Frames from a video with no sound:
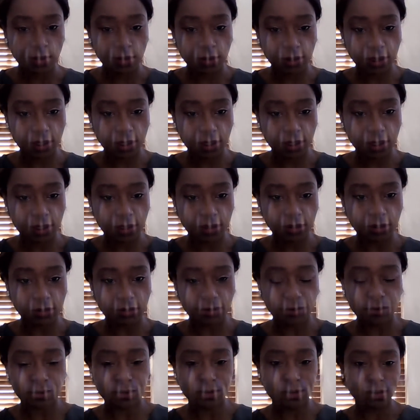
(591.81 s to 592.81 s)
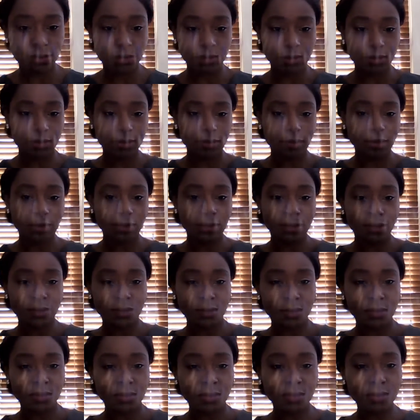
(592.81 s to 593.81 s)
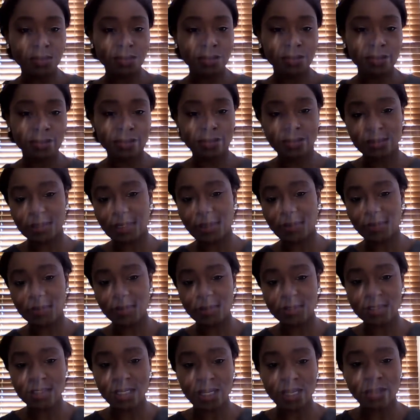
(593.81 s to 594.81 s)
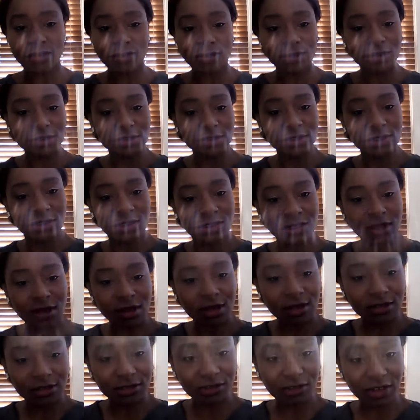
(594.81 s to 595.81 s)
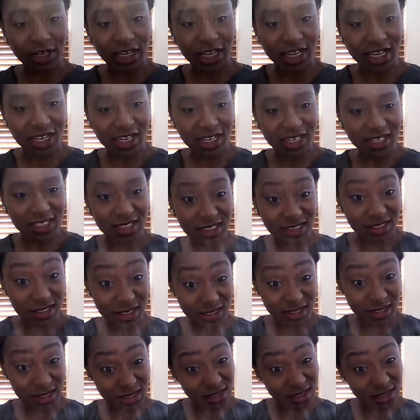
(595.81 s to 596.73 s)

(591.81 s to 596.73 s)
Okay. Oh, now it looks like I've got Star Trek eyes.